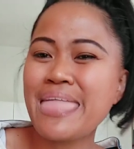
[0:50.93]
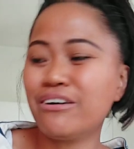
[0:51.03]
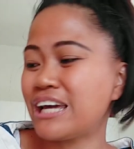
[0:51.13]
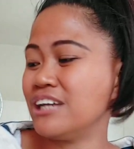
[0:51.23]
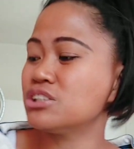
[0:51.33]

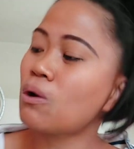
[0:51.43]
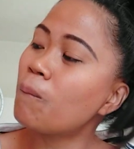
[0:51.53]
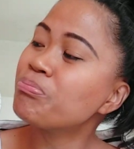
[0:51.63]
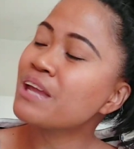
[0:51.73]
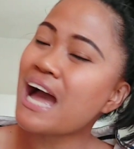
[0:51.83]
Okay,
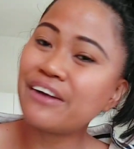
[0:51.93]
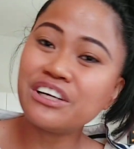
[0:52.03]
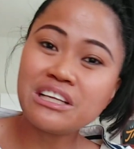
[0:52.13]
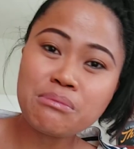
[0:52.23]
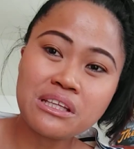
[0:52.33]
so I
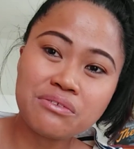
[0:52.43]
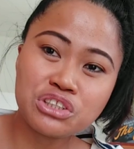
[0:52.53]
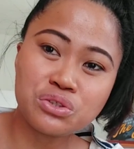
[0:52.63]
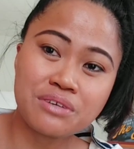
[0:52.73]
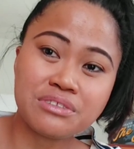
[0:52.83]
already made a
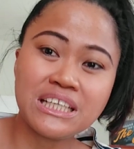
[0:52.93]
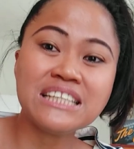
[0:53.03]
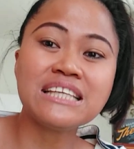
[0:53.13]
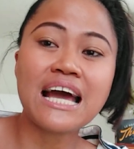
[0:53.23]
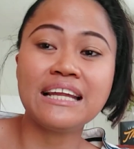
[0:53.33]
video of
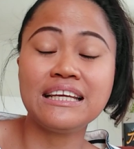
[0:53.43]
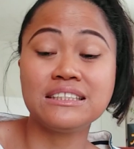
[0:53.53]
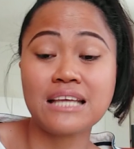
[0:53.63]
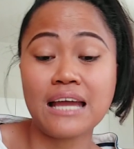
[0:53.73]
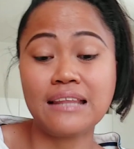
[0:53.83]
this, and
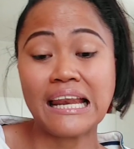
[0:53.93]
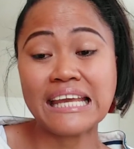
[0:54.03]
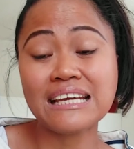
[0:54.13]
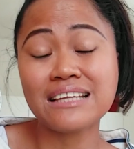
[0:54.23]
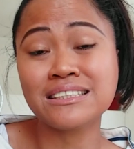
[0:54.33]
the
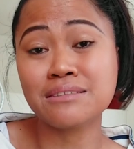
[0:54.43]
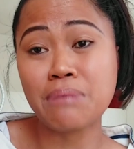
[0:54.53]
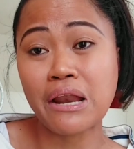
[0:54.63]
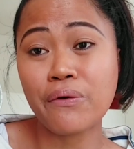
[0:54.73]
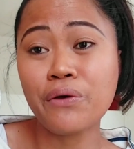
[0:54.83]
link it's
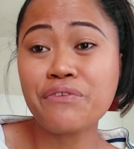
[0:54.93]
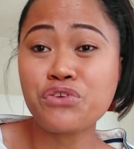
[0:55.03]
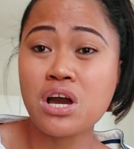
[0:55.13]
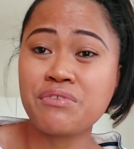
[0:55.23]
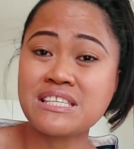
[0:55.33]
below. If
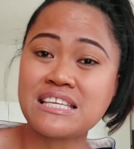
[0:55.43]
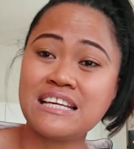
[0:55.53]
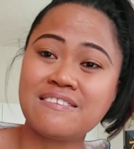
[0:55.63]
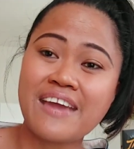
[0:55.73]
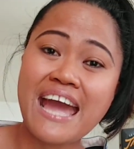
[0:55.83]
you haven't seen
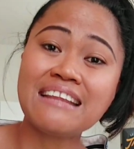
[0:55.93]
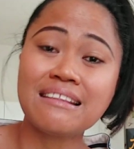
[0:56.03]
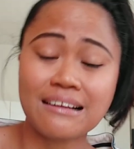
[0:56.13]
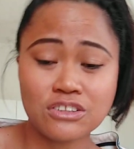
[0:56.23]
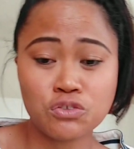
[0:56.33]
it yet,
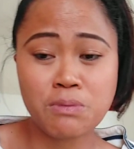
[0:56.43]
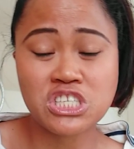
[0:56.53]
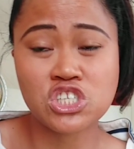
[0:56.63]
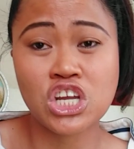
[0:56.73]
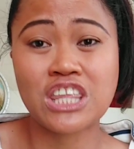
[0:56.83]

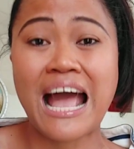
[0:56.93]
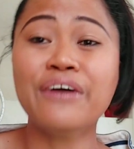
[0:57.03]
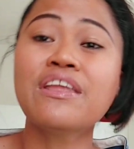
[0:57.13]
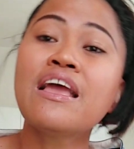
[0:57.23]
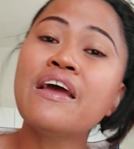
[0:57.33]
please check it
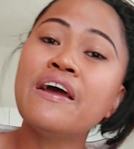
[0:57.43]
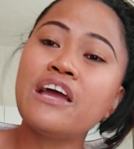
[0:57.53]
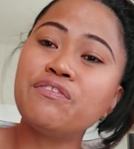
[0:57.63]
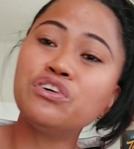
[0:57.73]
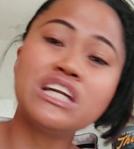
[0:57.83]
out.
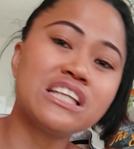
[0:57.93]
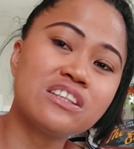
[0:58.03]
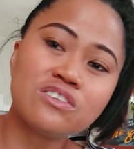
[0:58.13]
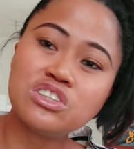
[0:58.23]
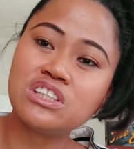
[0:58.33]
If you're not
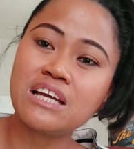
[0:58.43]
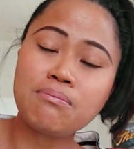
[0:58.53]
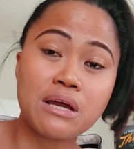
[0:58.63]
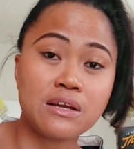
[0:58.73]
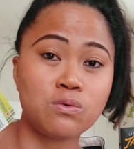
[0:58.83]
interested
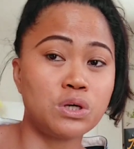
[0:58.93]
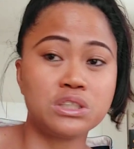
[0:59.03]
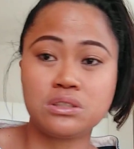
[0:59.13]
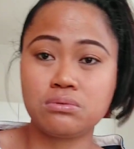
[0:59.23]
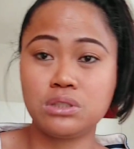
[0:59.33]
by
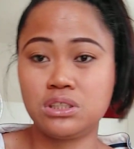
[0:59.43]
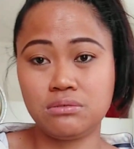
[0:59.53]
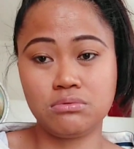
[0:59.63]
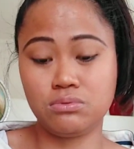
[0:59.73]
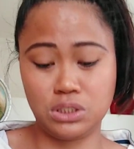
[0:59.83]
what's
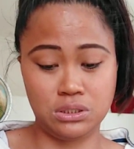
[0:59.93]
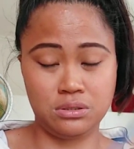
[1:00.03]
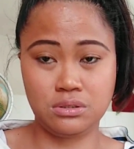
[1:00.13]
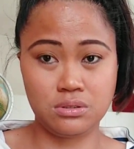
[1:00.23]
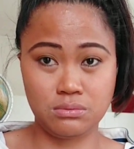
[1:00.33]

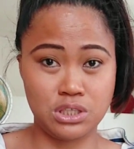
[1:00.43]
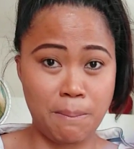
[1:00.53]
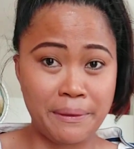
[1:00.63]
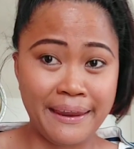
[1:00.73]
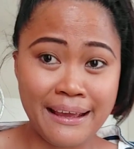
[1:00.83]

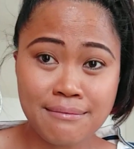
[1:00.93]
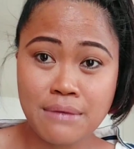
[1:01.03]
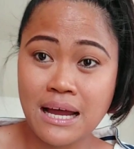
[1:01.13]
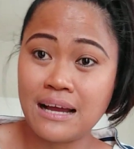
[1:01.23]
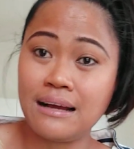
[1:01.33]
happening,
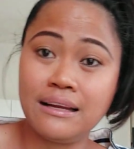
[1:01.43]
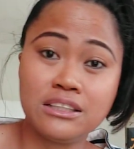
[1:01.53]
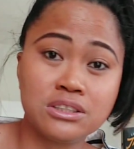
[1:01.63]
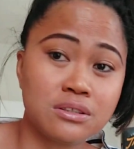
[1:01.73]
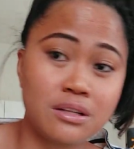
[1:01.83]

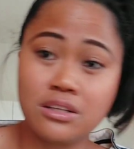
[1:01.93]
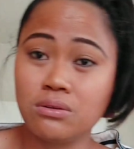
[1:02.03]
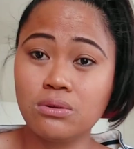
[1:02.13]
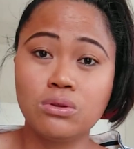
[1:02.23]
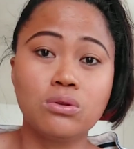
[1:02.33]
but
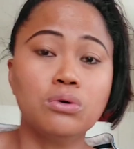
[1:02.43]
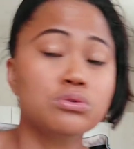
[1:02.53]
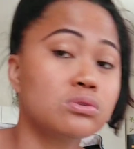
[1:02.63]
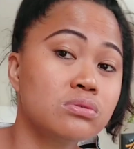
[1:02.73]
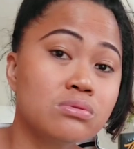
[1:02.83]
don't